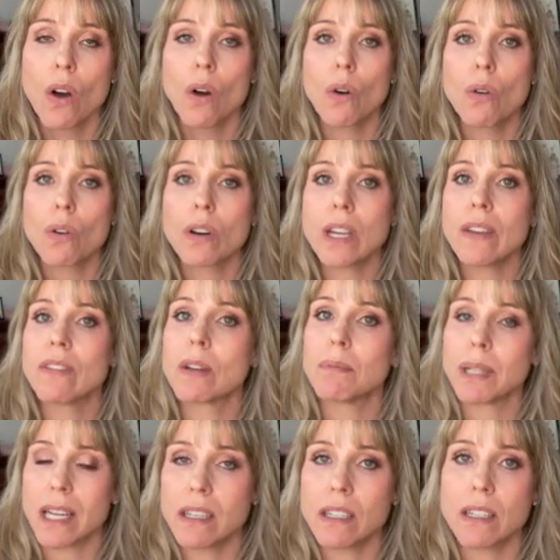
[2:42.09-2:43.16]
or even a
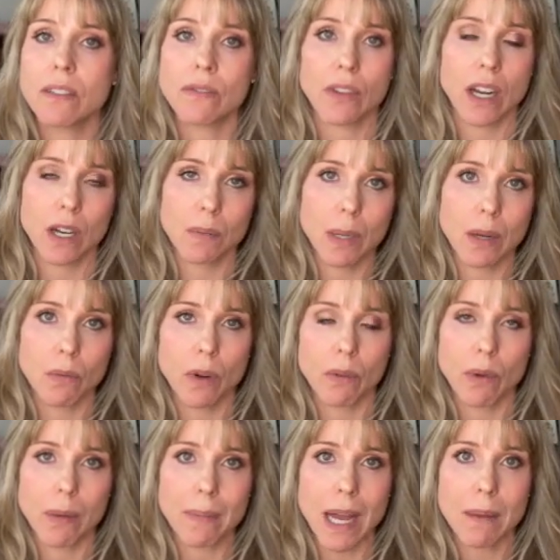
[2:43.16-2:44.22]
blended environment where
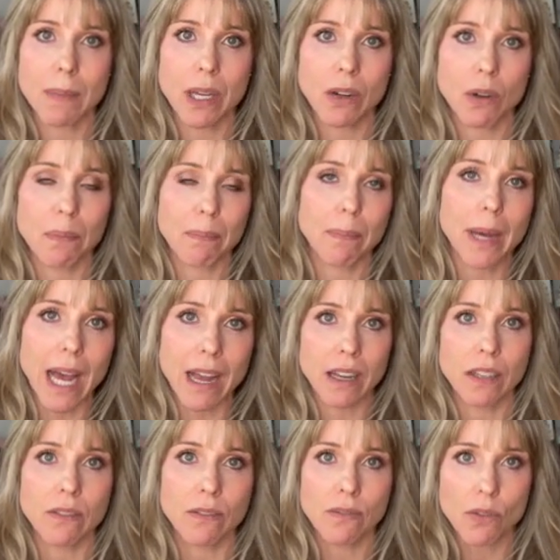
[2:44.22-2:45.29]
we might be going back
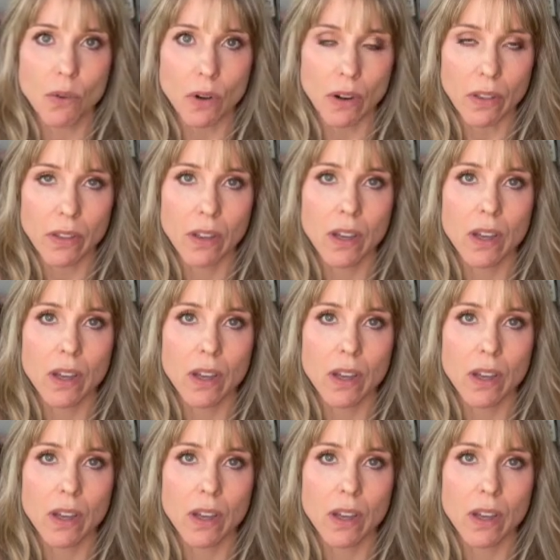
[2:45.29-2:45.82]
and forth